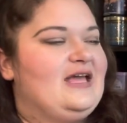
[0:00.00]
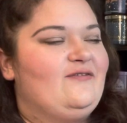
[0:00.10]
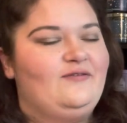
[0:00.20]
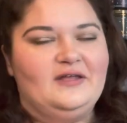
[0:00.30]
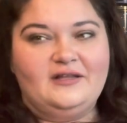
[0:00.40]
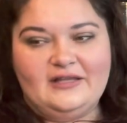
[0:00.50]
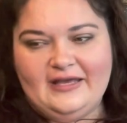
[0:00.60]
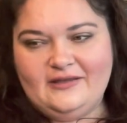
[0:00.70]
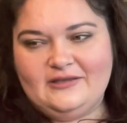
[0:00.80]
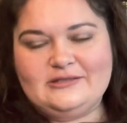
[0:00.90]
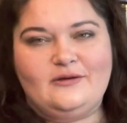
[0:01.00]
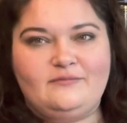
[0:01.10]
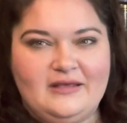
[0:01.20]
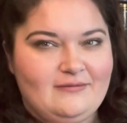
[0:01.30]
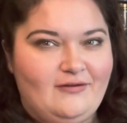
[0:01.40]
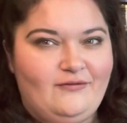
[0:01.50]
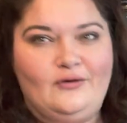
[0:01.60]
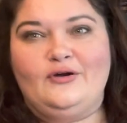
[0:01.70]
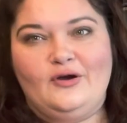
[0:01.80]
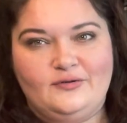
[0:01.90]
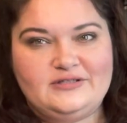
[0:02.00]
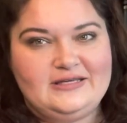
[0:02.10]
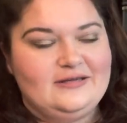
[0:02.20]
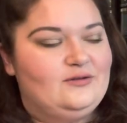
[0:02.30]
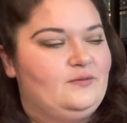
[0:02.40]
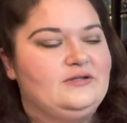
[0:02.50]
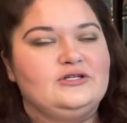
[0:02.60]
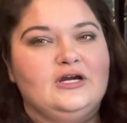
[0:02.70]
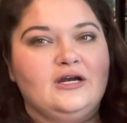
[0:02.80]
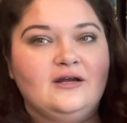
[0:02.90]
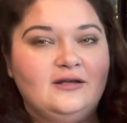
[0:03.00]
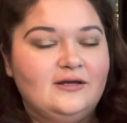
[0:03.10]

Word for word: I feel like this would make me feel cozy in the winter.